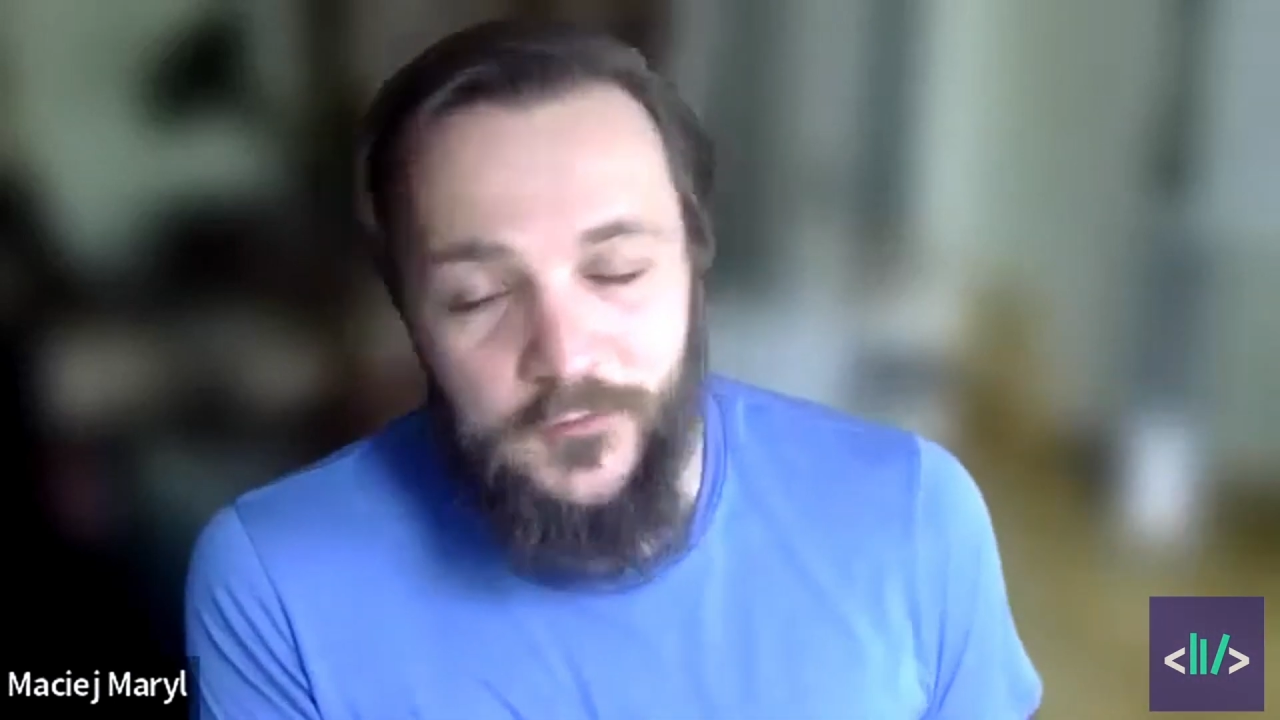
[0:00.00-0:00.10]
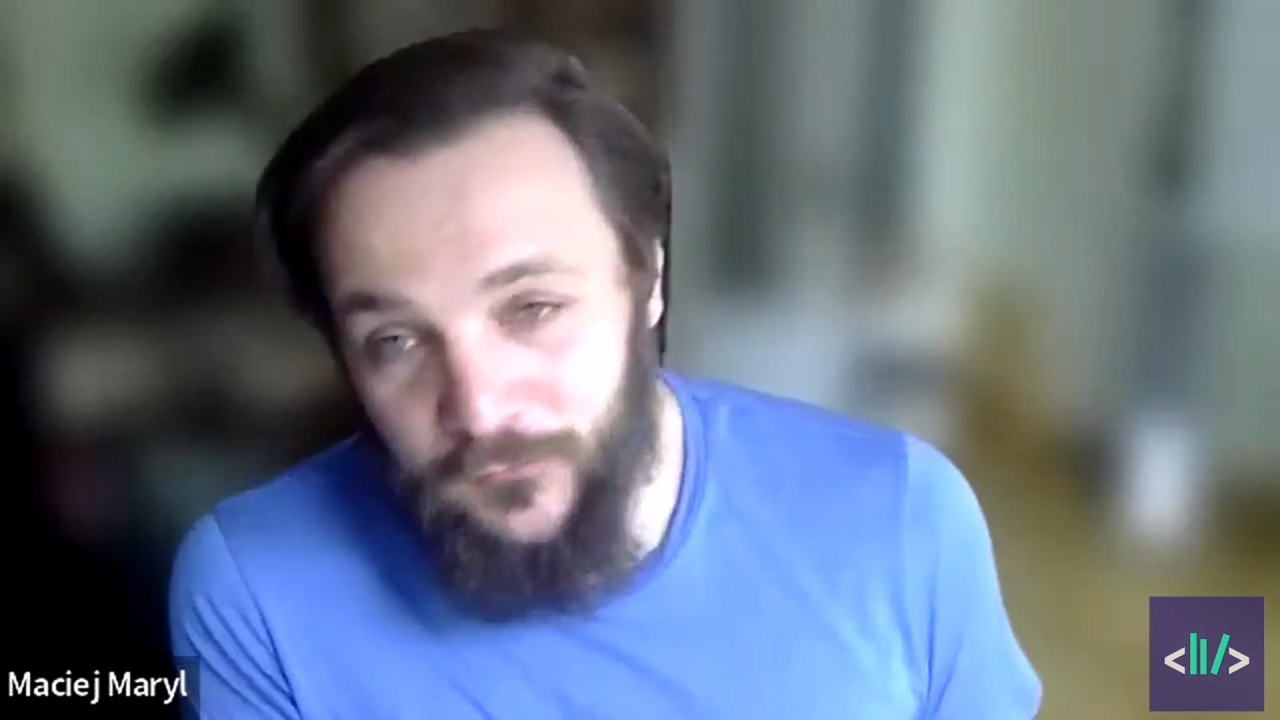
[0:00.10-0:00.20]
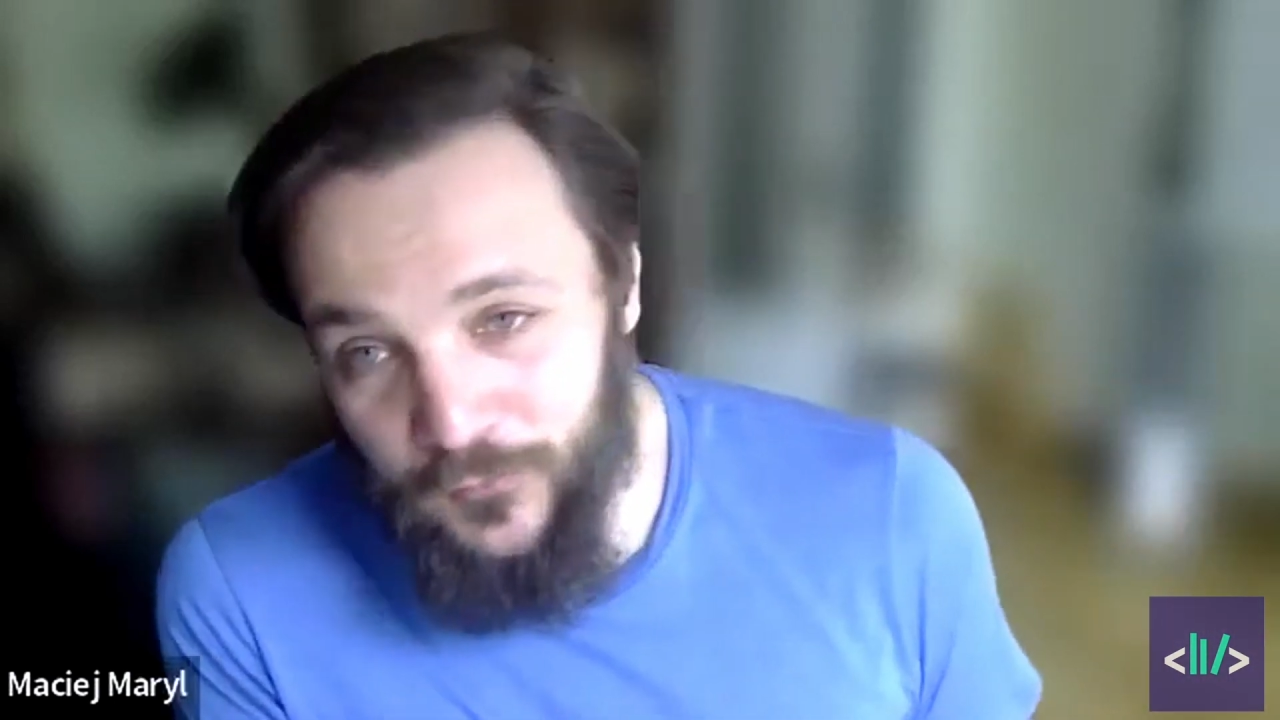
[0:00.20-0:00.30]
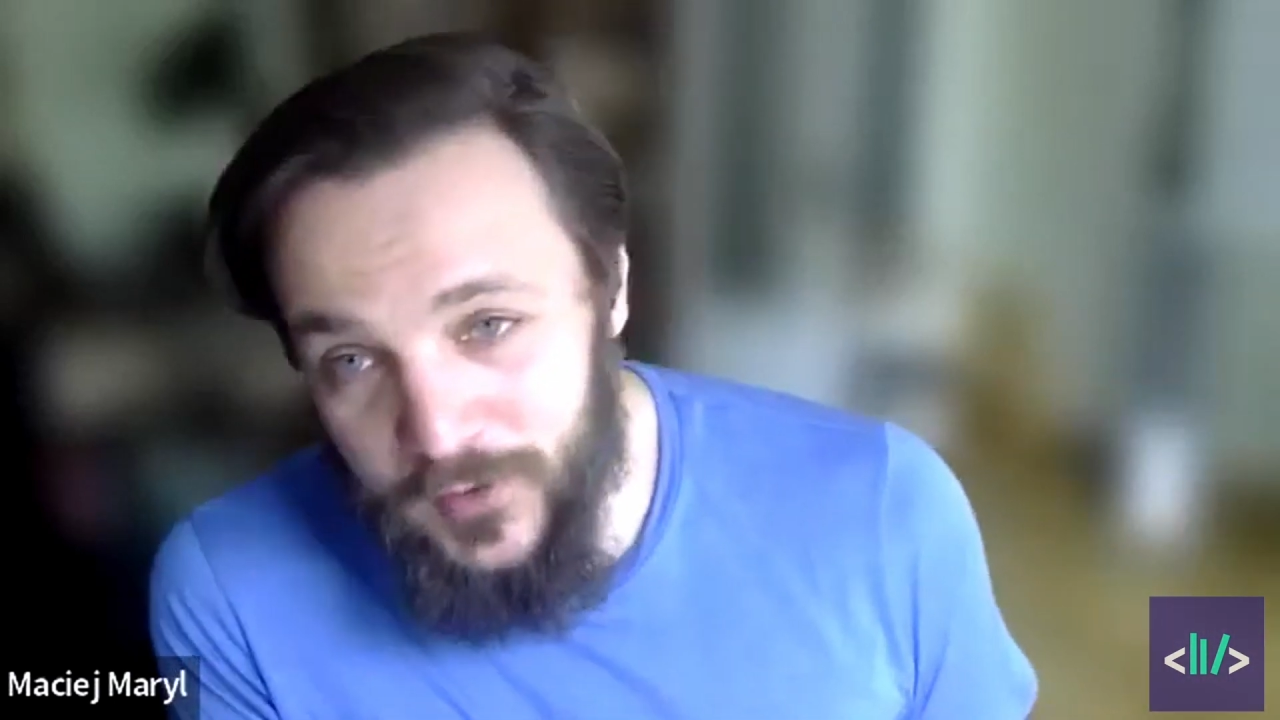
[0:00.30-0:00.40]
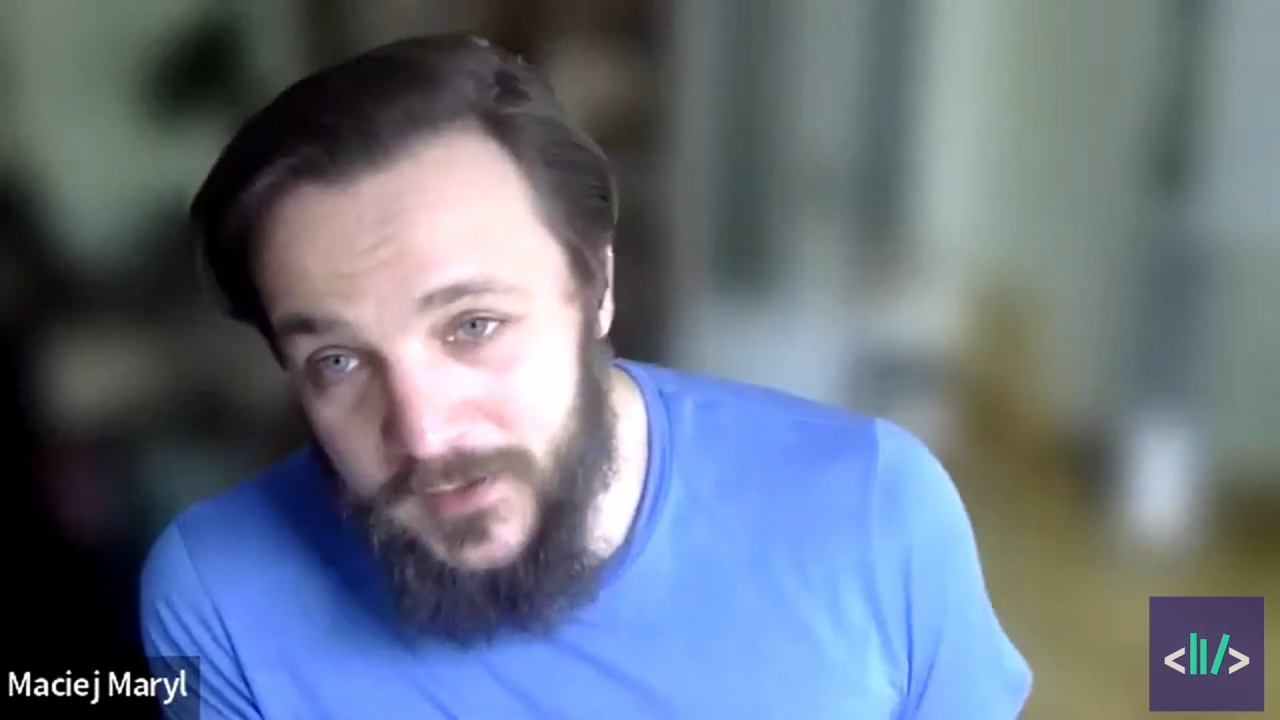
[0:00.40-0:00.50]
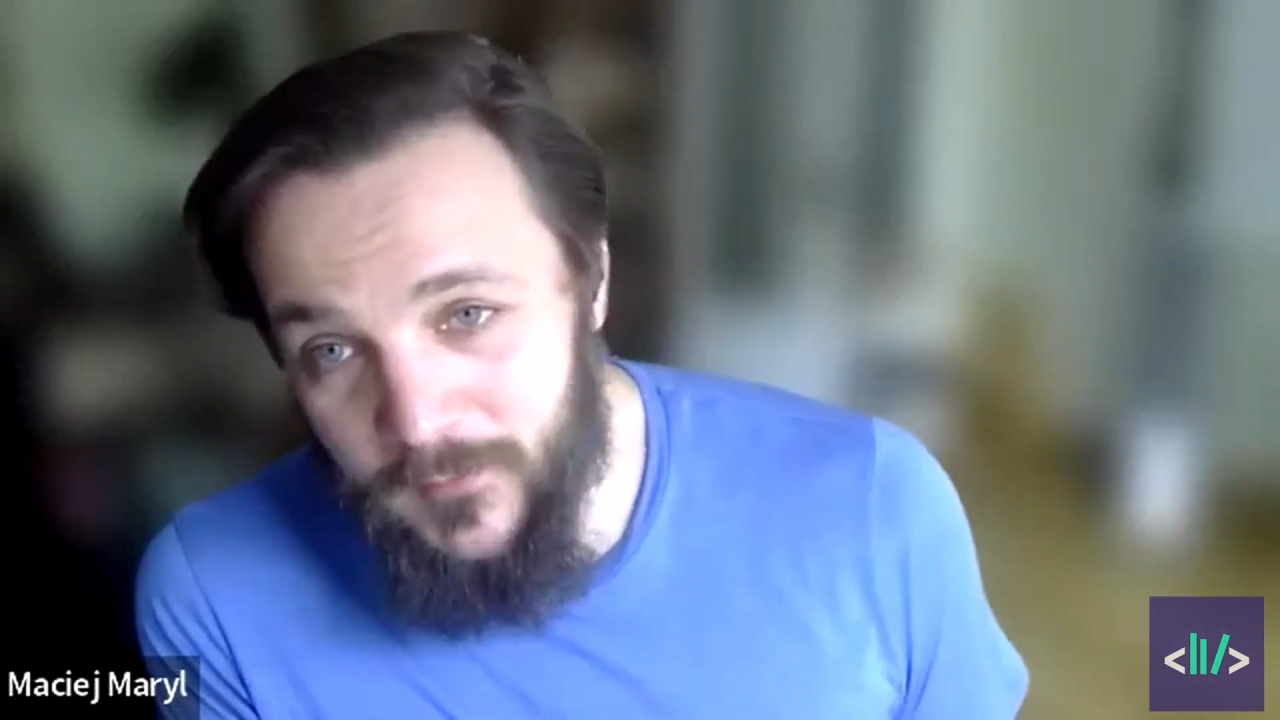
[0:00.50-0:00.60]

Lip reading: free